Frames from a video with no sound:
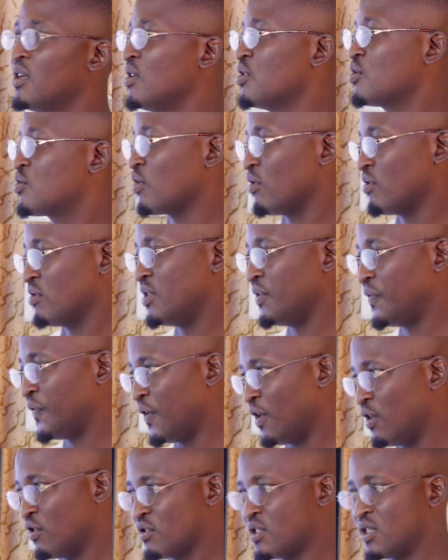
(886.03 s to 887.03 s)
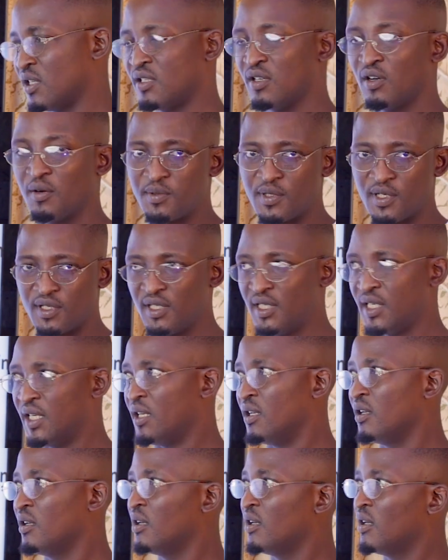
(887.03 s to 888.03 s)
So defaulted, option
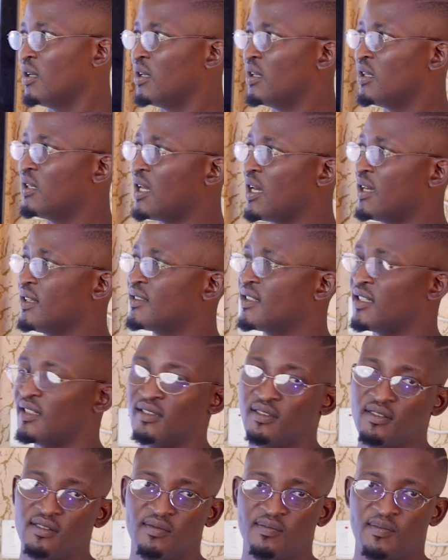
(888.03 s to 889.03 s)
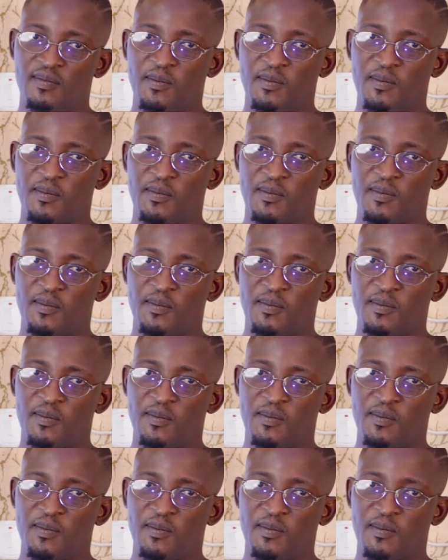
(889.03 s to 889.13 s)
D. 19.